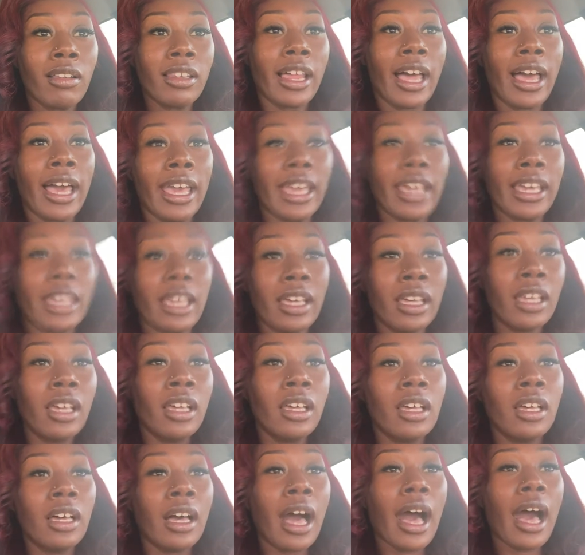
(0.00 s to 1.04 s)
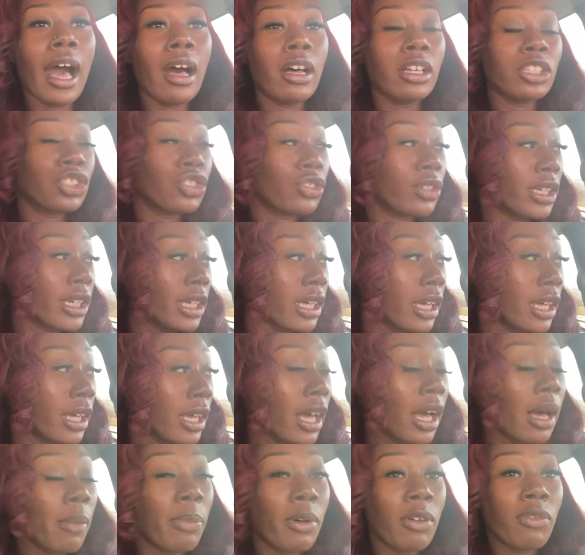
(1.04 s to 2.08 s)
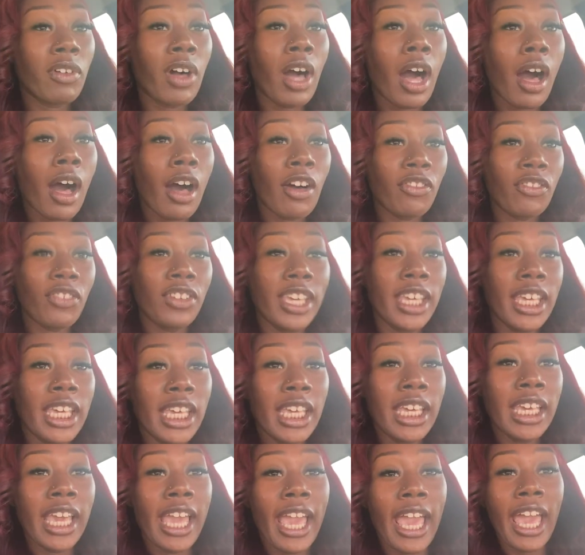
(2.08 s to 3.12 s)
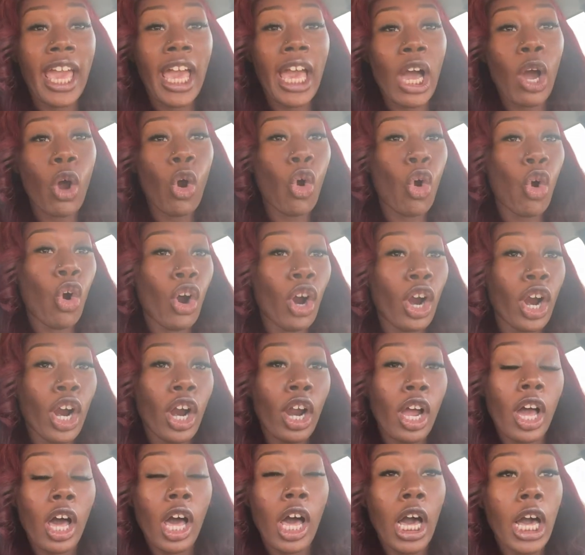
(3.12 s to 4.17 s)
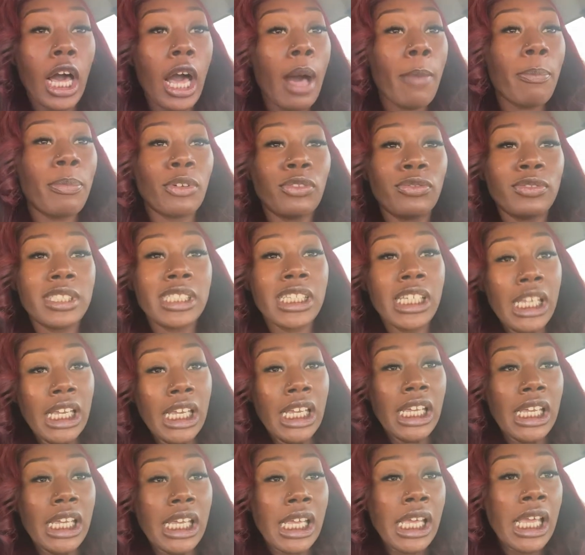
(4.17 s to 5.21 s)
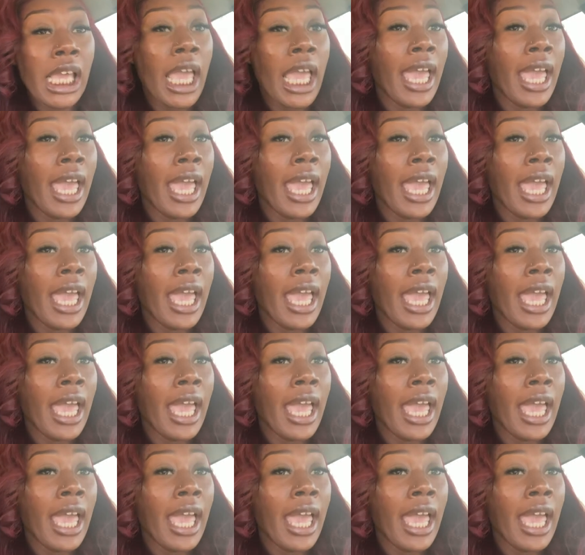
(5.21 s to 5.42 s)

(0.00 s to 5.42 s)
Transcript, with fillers: Like, I'll drink a cup of coffee or a cup of tea